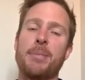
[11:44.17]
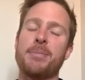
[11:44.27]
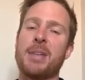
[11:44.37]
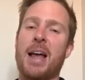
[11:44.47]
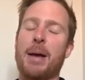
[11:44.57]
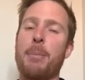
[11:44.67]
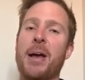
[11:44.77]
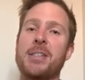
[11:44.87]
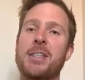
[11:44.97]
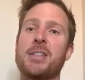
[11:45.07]
like
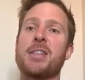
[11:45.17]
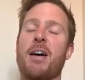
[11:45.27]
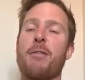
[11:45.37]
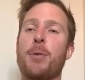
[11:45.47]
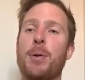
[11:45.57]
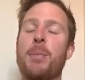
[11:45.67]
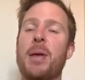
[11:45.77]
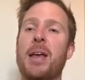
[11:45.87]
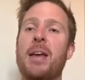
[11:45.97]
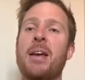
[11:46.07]
basic stuff would
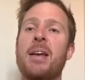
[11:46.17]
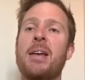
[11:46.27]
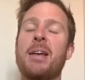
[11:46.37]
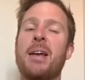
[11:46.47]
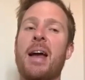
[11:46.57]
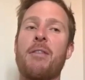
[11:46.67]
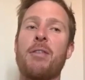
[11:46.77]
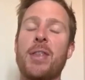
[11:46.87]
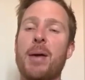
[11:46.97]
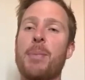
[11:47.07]
be
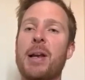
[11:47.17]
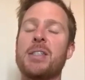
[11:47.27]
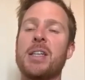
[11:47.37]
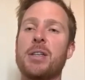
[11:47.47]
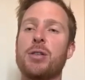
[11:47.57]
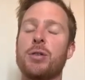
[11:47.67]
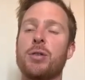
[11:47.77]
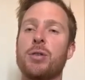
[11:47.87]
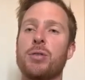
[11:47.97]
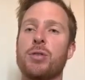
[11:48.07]
having the ability
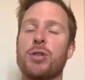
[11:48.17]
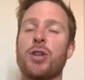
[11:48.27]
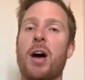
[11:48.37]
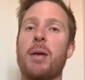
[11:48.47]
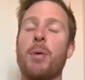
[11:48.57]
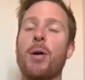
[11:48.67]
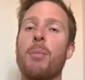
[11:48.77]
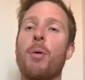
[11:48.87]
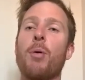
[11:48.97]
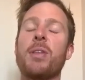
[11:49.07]
to try and bowl a
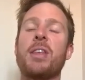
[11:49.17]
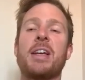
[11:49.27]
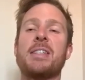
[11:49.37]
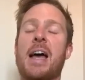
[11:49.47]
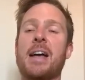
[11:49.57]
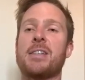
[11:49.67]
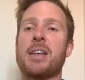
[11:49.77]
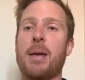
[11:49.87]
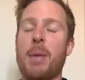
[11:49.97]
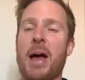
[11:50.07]
ball with the exact
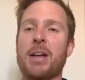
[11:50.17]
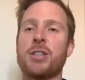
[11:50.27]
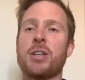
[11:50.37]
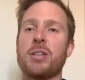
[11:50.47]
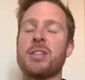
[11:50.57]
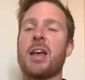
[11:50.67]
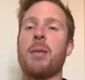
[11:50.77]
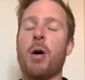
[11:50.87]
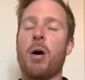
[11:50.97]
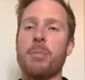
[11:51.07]
same action, same
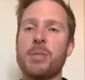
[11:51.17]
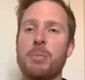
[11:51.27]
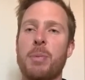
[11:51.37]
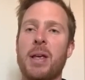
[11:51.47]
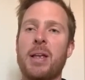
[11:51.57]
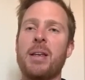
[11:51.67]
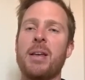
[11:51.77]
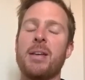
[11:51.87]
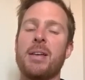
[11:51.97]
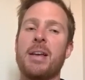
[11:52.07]
arm speed
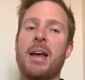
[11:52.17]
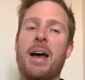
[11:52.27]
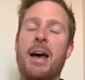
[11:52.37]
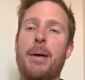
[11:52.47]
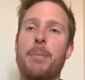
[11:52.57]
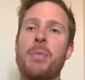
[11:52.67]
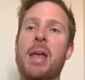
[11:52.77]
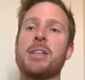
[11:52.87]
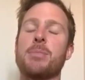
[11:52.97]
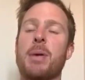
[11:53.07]

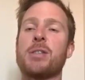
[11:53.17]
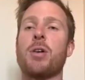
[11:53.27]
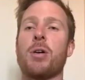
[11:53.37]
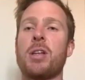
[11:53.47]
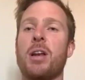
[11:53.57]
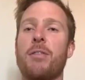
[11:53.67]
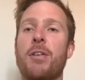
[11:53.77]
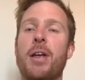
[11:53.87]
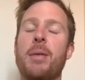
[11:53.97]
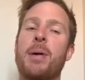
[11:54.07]
as my stock
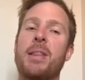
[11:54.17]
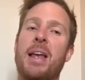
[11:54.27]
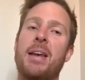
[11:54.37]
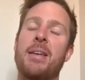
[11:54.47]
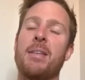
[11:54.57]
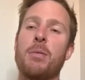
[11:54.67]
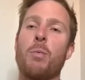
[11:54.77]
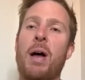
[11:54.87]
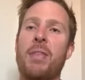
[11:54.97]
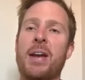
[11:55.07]
delivery, but then
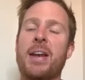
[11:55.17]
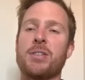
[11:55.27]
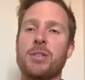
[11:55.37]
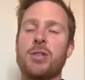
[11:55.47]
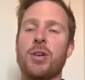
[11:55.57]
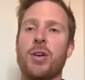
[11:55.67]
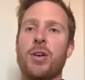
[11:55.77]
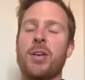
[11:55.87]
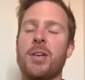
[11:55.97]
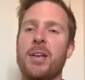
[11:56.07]
one that doesn't turn.
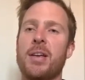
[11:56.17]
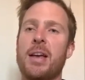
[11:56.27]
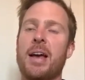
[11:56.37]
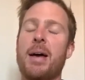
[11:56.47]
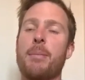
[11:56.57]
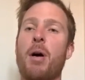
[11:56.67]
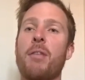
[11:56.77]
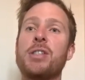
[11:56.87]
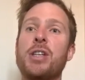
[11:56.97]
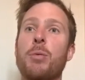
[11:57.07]

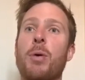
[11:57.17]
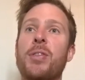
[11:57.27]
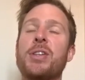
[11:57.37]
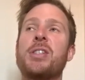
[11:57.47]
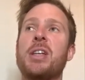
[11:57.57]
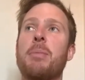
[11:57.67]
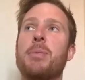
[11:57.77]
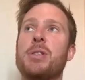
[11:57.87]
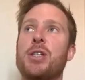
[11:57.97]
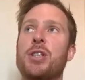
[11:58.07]
Obviously, you want the seam
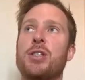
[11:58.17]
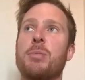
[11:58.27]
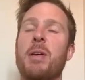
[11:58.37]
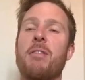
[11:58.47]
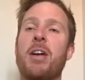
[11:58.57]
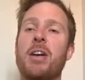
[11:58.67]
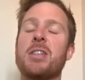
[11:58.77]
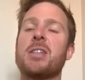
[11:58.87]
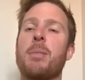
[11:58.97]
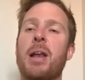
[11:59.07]
position to be very
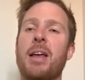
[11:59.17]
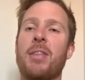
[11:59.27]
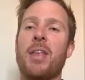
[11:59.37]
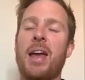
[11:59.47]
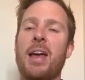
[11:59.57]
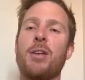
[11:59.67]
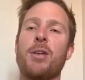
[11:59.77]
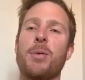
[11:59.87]
similar in the air. You don't